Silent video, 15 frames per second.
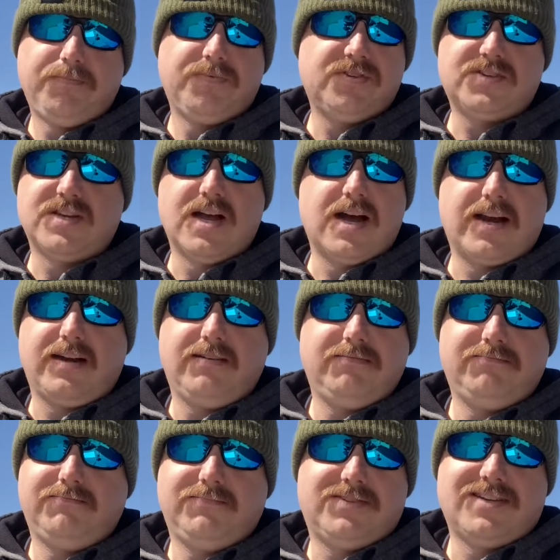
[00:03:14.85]
it's not
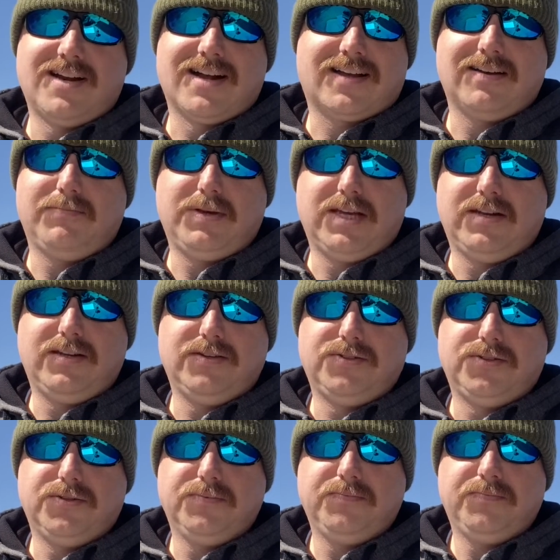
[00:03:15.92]
going to be an
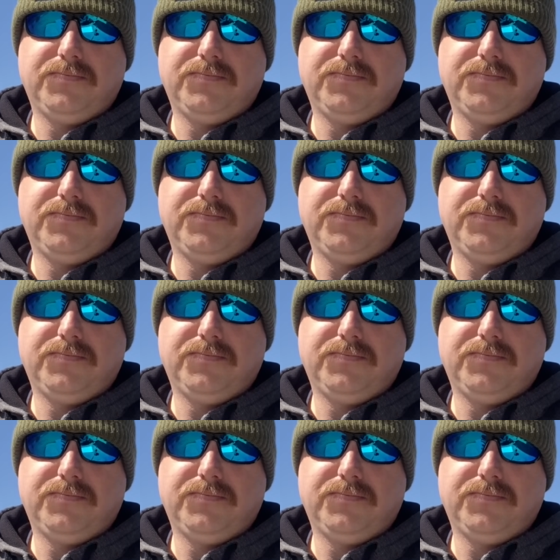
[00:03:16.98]
issue.